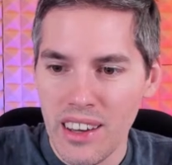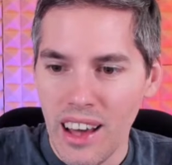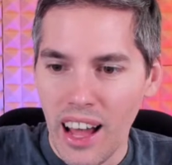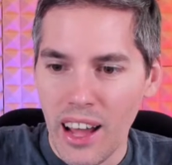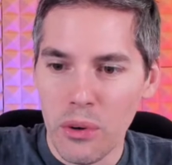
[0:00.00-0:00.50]

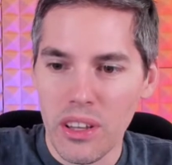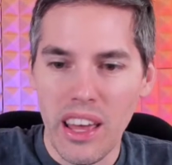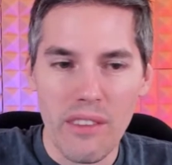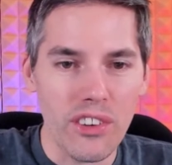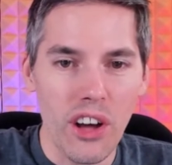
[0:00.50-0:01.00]
I really
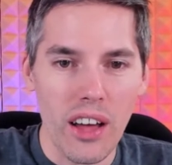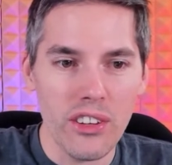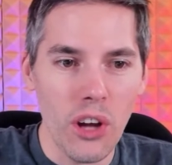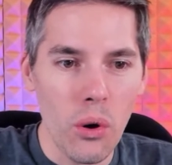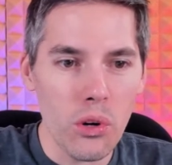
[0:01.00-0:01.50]
have no,
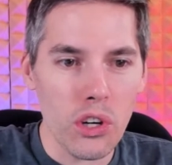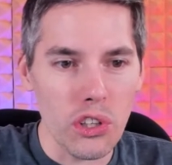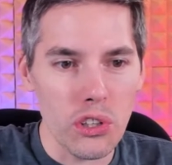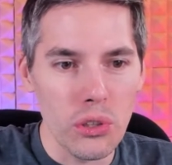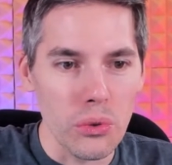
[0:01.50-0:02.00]
no
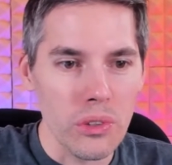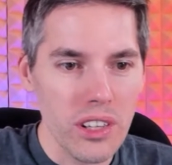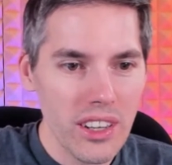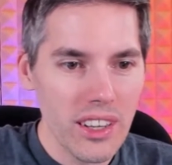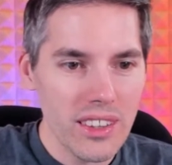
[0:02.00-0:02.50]
clue.
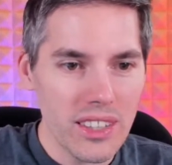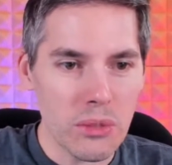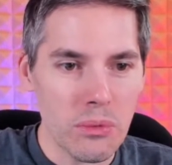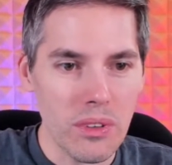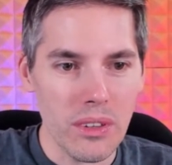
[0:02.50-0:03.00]
This,
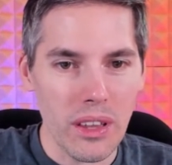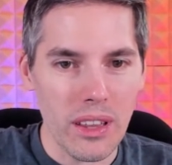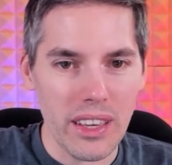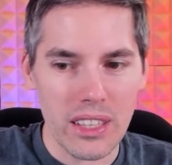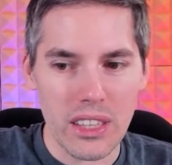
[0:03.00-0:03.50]

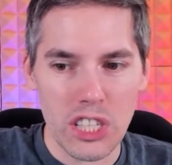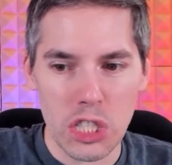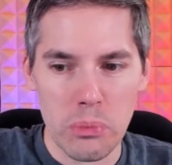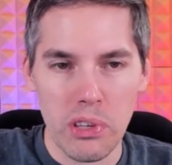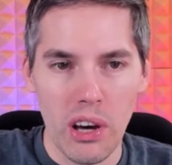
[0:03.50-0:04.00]
like, this
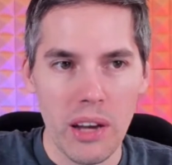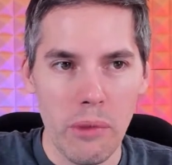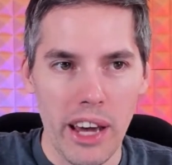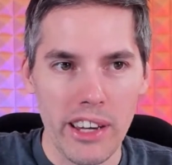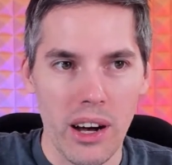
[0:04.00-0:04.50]
is beyond
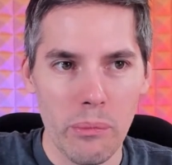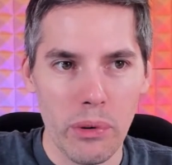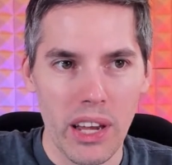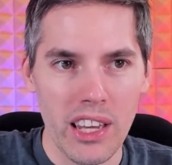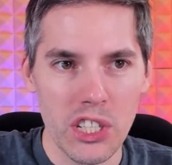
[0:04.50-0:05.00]
my
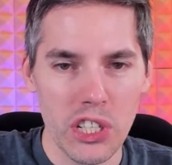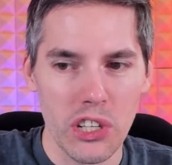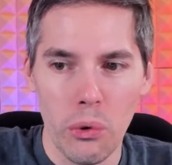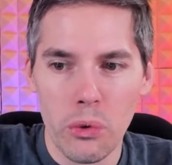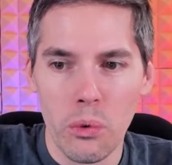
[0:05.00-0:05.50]
comprehension.
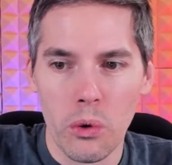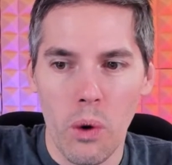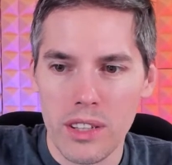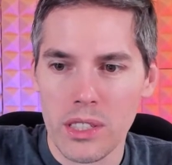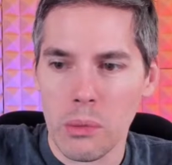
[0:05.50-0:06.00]
No one would
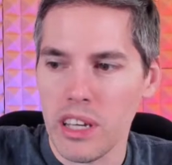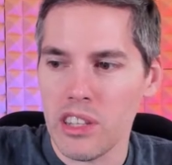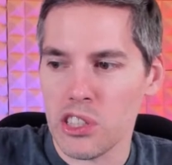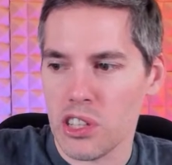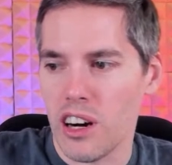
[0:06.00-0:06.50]
want to play
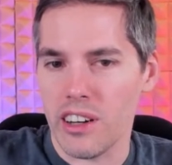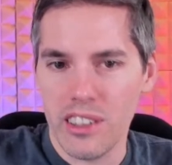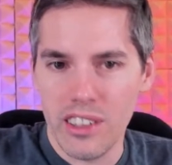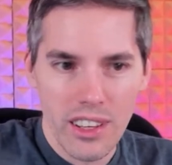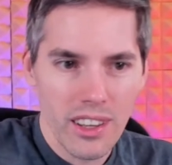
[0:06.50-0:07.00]
this card.
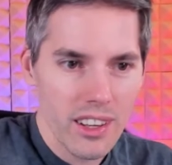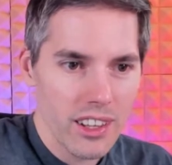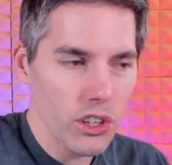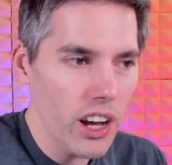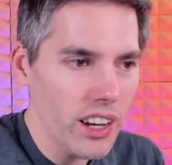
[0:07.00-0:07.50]

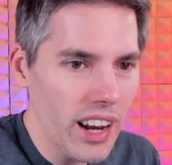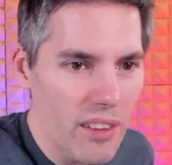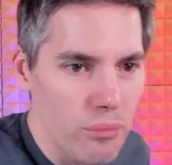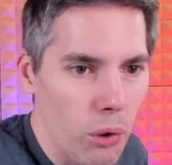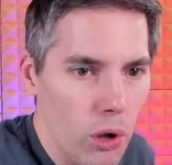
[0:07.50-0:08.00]
You're not going to
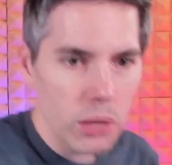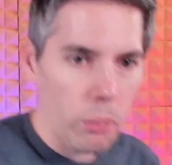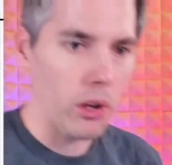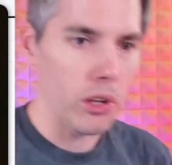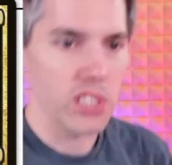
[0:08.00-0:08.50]
have
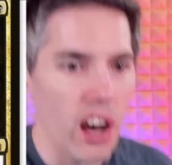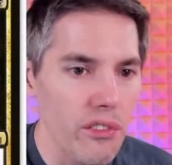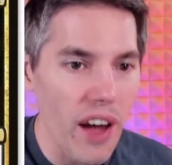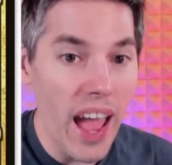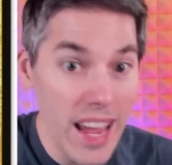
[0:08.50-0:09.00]
multiples of
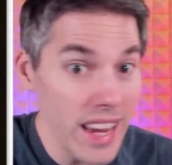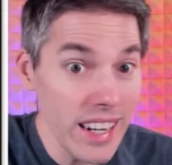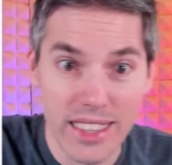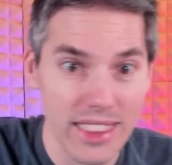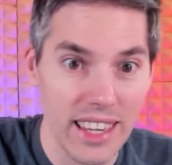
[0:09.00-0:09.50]

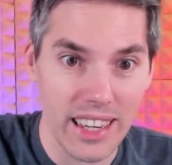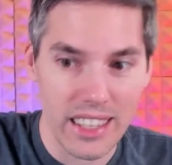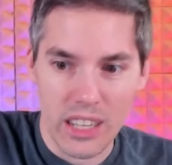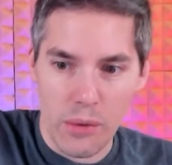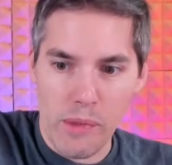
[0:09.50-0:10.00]
anything
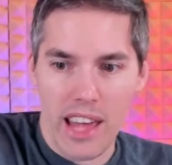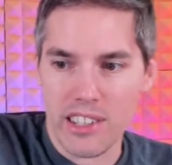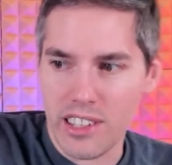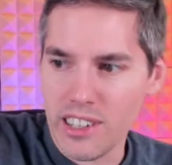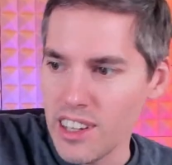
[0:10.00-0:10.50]
in
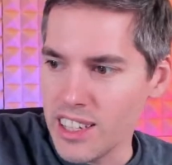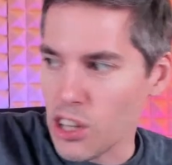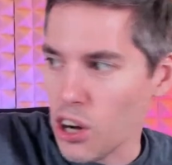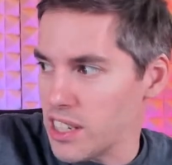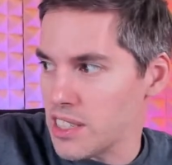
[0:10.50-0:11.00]
Commander. This
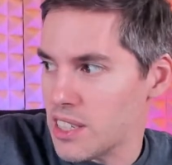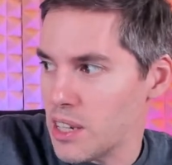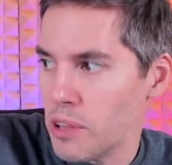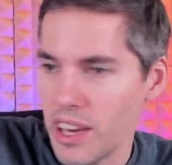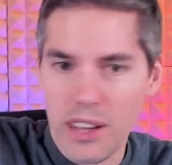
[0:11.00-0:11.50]
card doesn't see
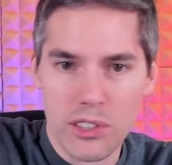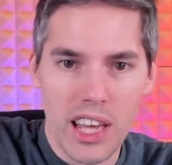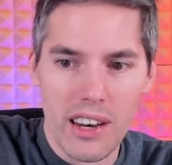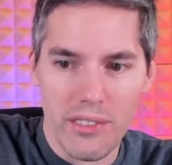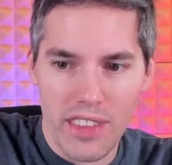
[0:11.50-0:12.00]
play
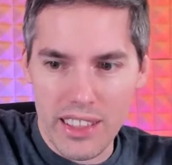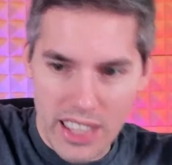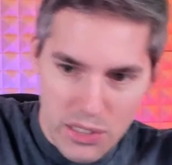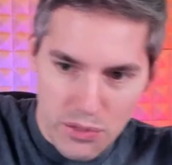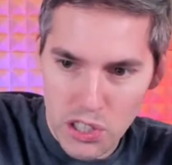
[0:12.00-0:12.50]
outside of that,
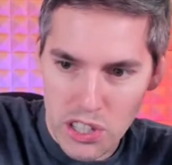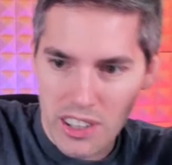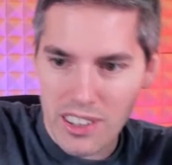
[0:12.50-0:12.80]
that's for sure.